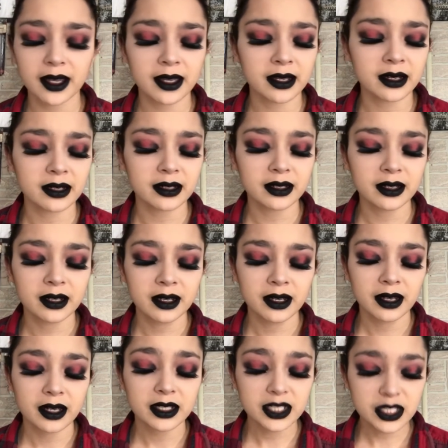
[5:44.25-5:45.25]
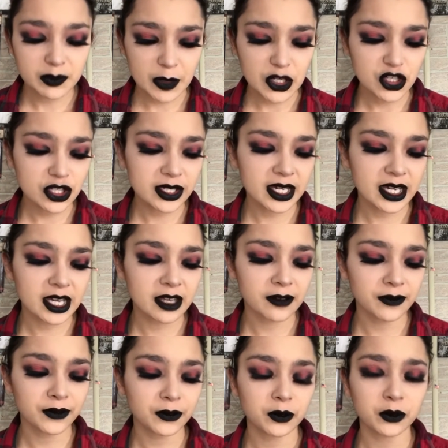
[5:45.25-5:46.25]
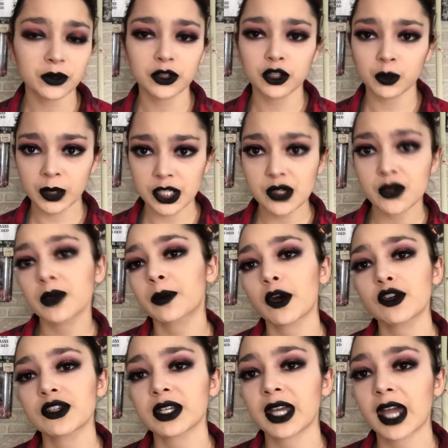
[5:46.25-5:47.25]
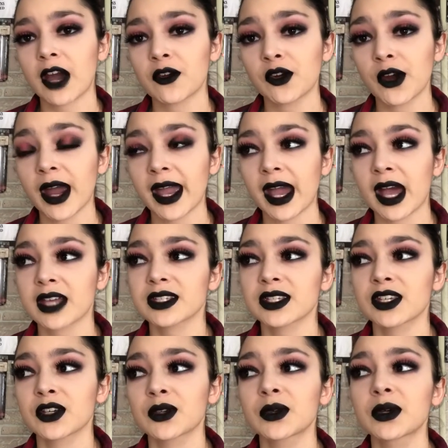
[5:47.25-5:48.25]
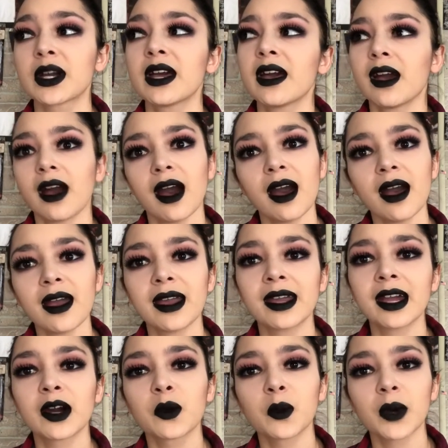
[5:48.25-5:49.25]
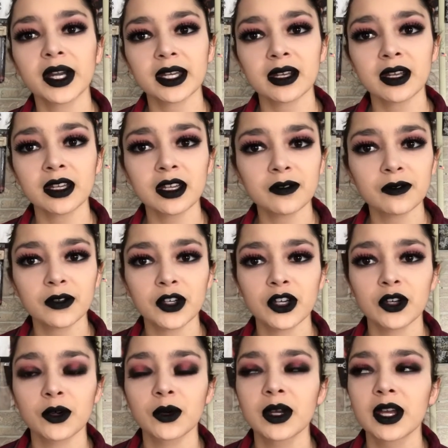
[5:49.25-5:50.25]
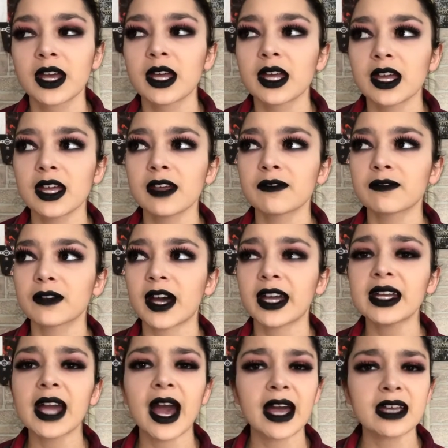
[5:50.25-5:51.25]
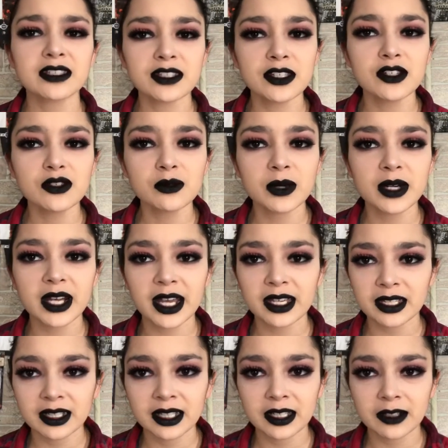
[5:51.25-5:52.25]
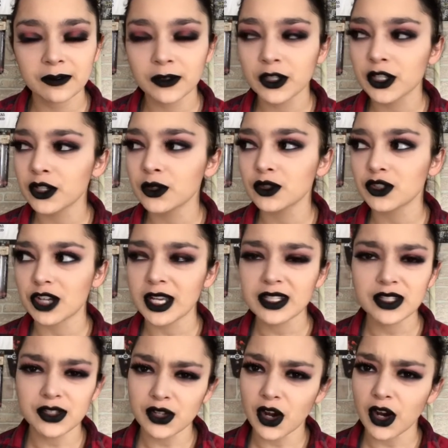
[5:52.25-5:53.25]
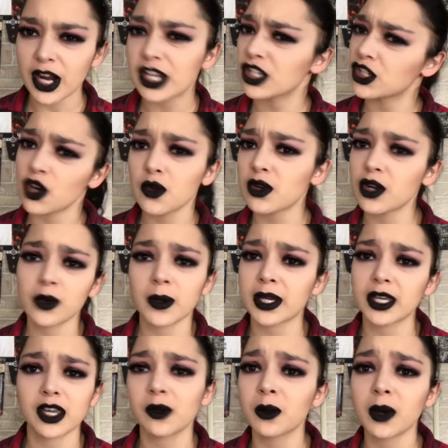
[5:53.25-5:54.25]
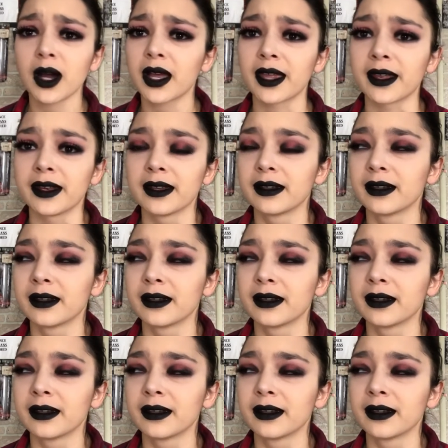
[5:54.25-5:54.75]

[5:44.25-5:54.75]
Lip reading: And especially if when you approach the counter, I ask you, "Hi, what can I get for you?" If I ask you what I can get for you, chances are I don't know what you want.